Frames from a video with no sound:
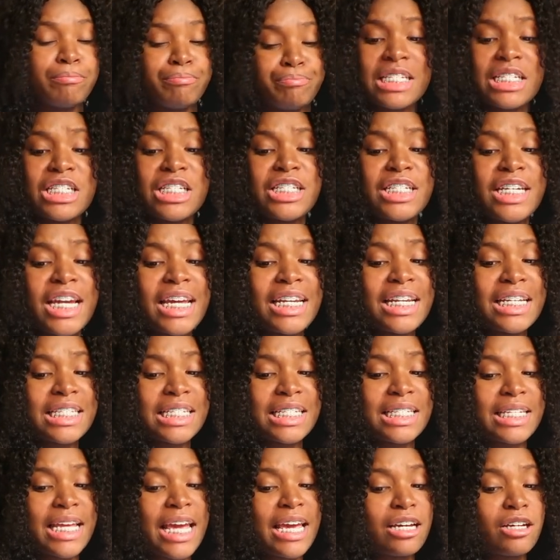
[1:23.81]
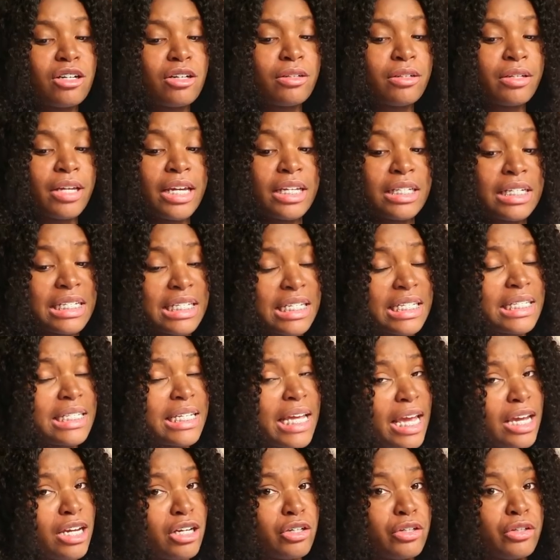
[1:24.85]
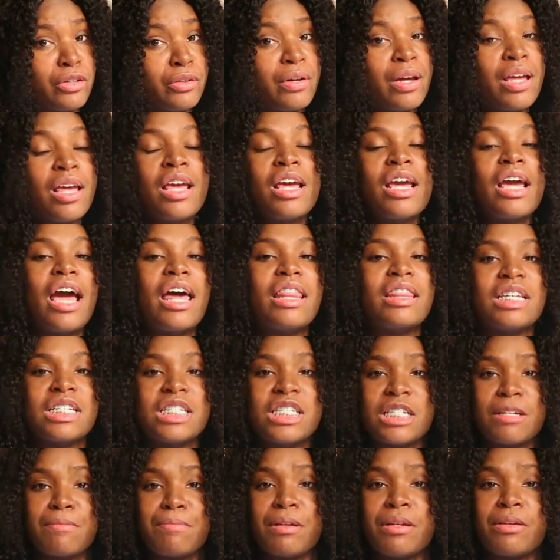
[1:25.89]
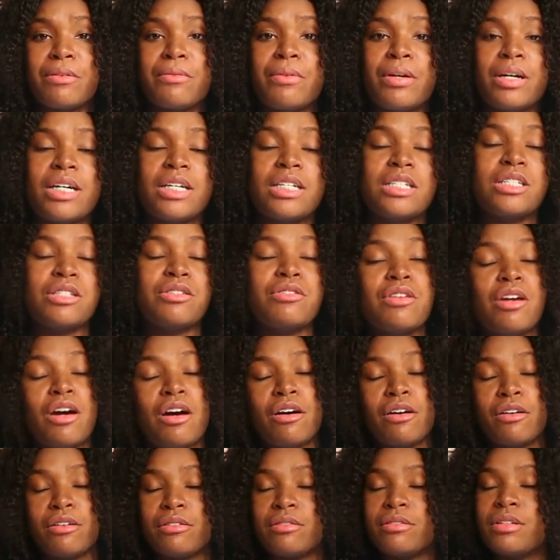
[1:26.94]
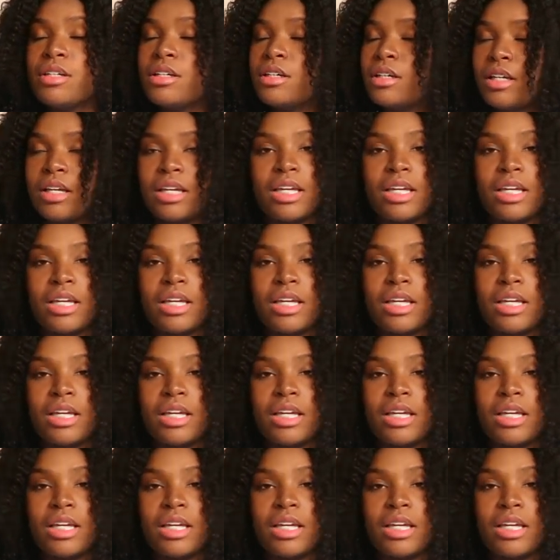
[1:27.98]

It doesn't shed, it doesn't tangle. And the shipping was, you know,